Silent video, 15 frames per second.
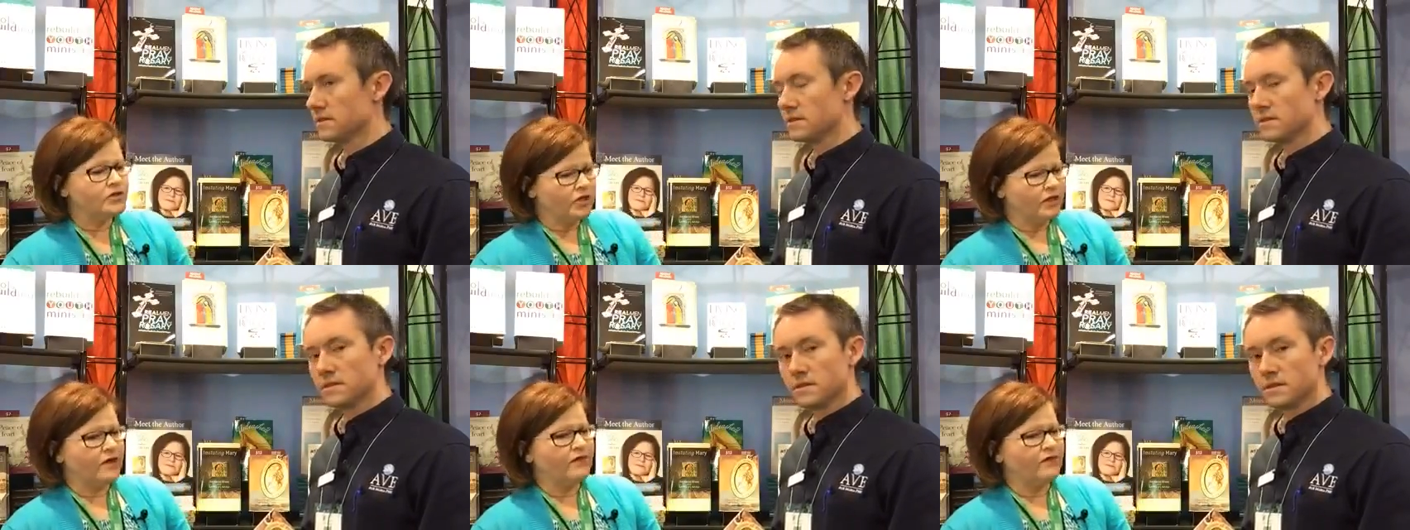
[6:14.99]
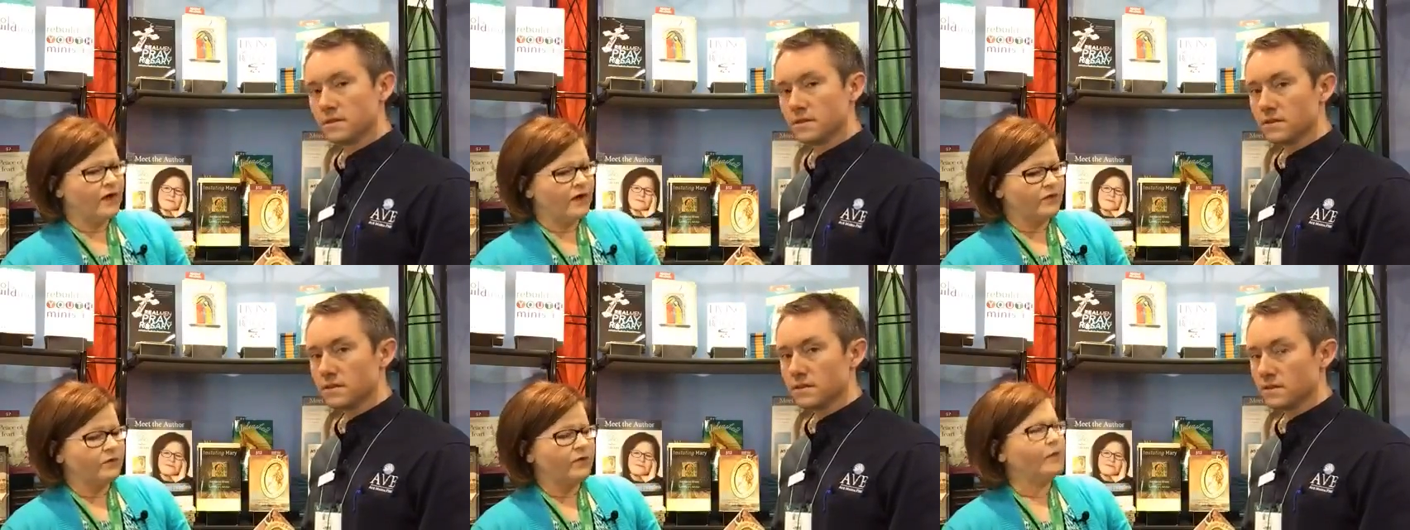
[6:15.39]

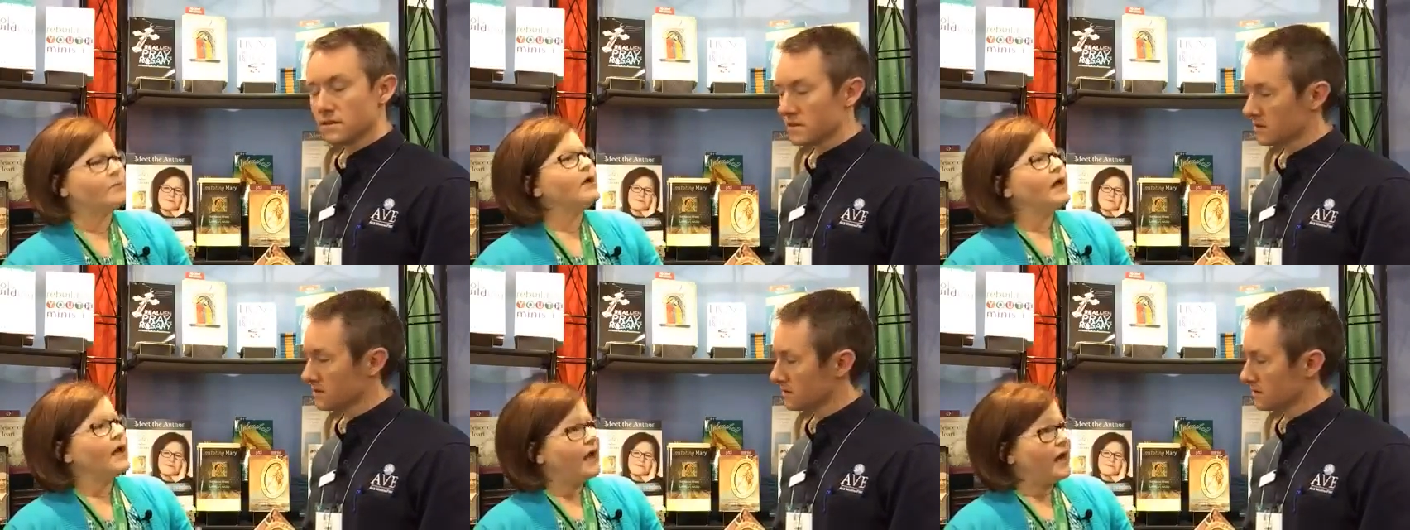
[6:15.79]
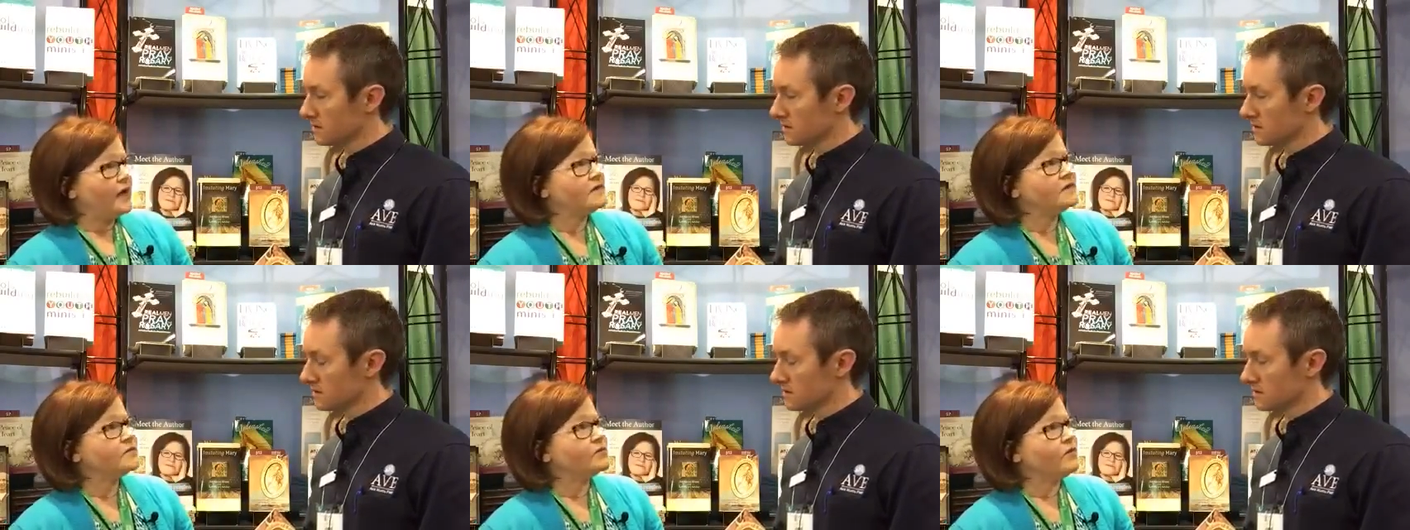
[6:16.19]
Speaker 1: Rem
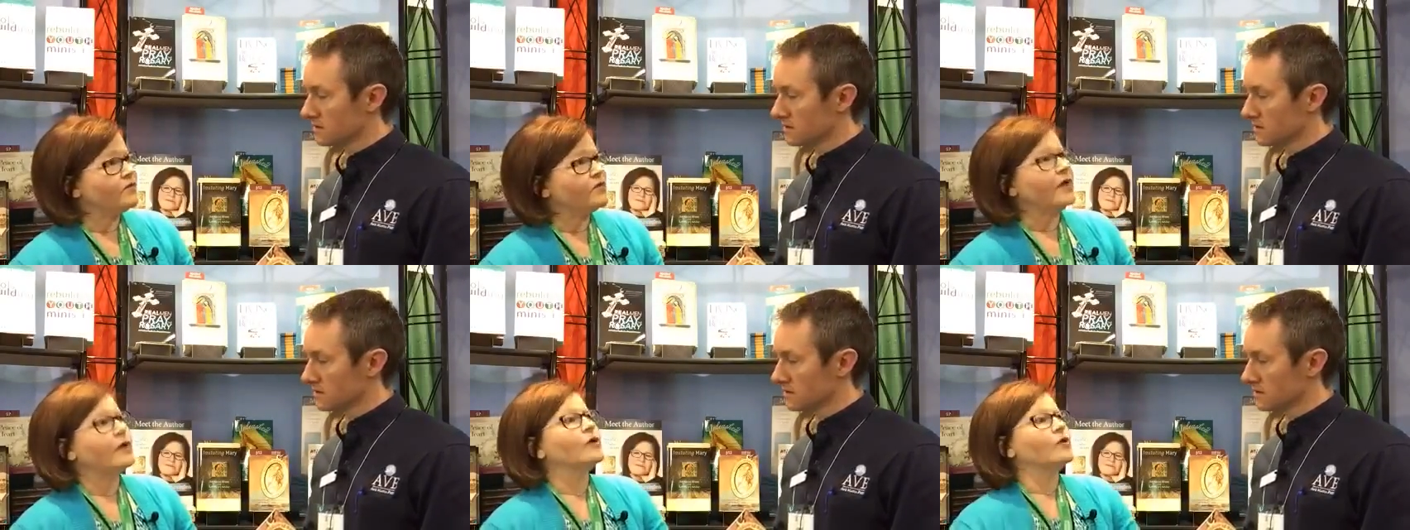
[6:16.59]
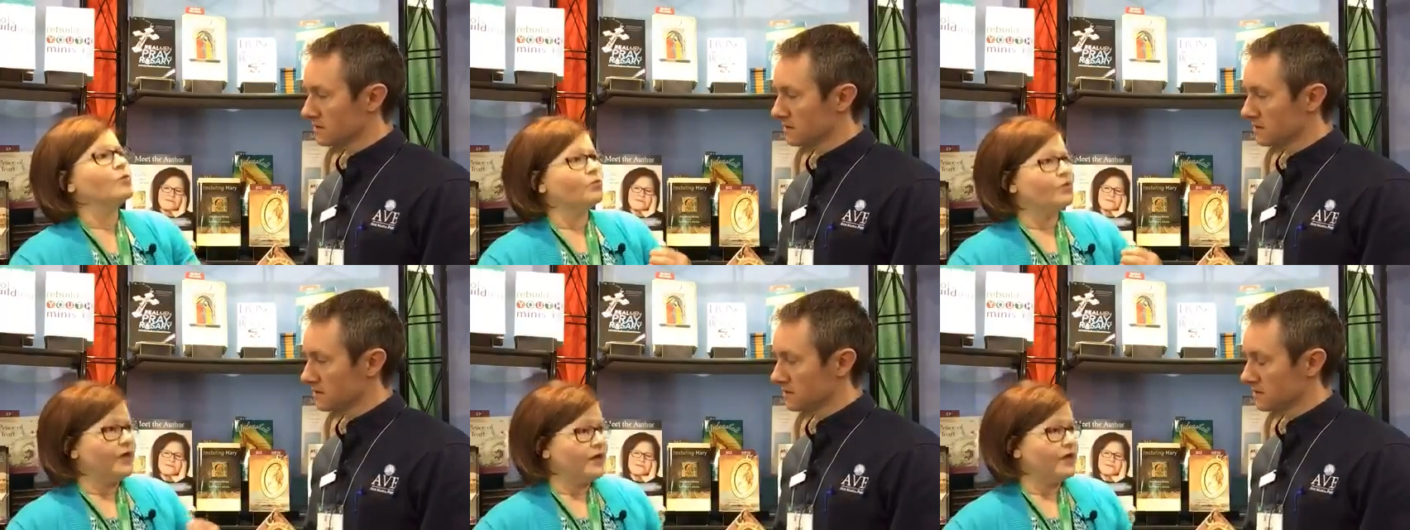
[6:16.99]
asked Wolfgang,
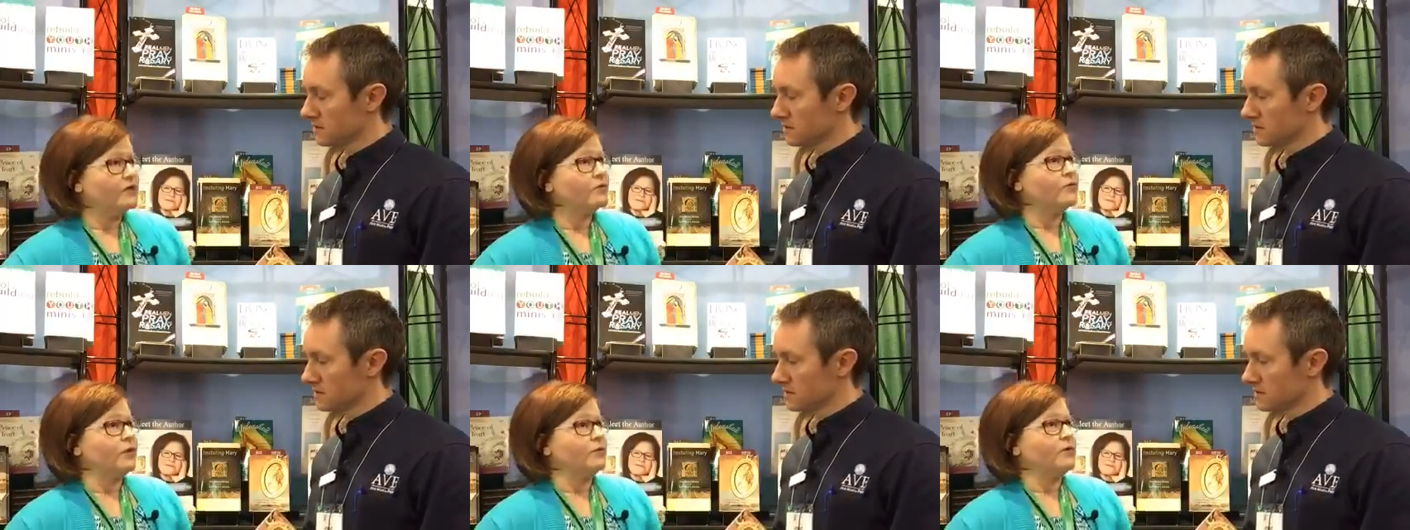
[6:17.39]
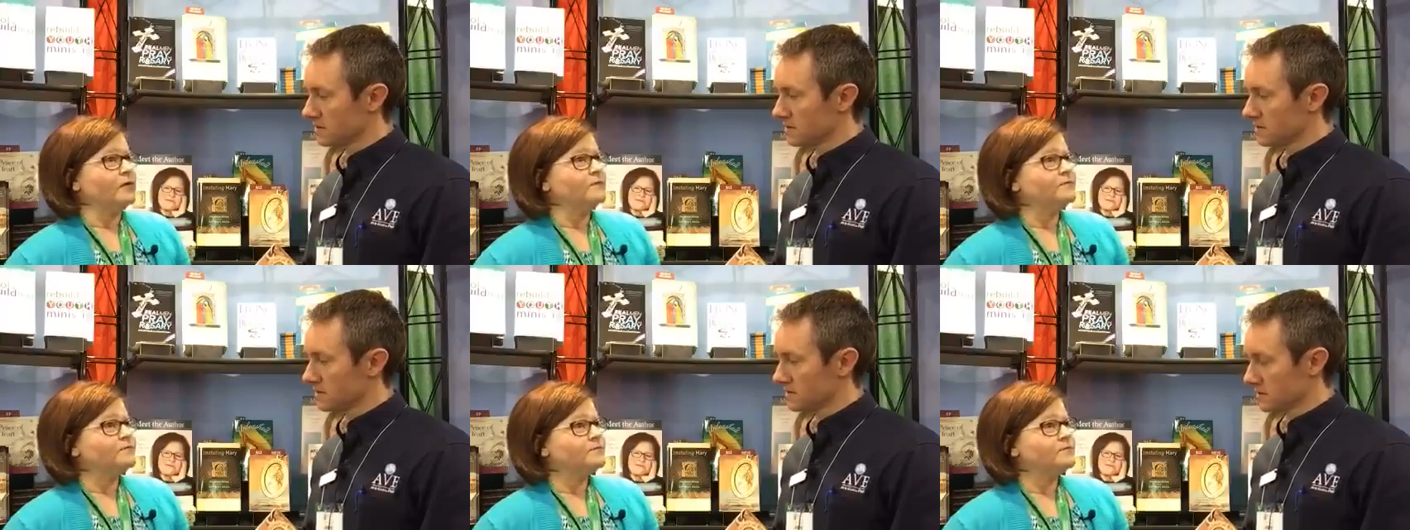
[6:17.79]
bring in the
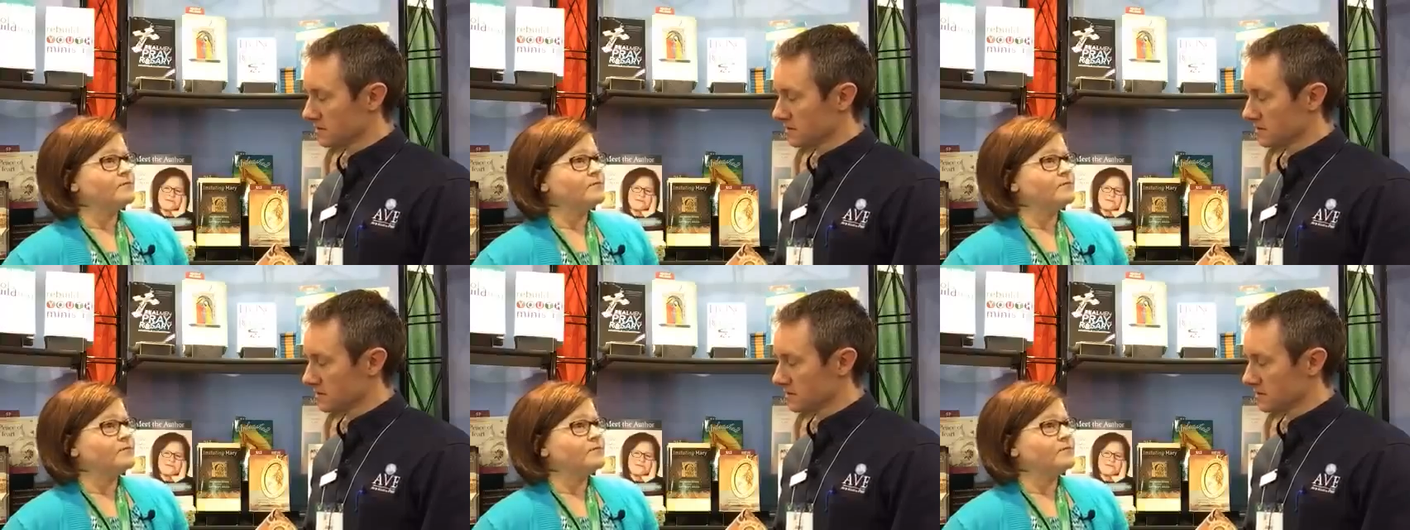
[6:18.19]
ribbon,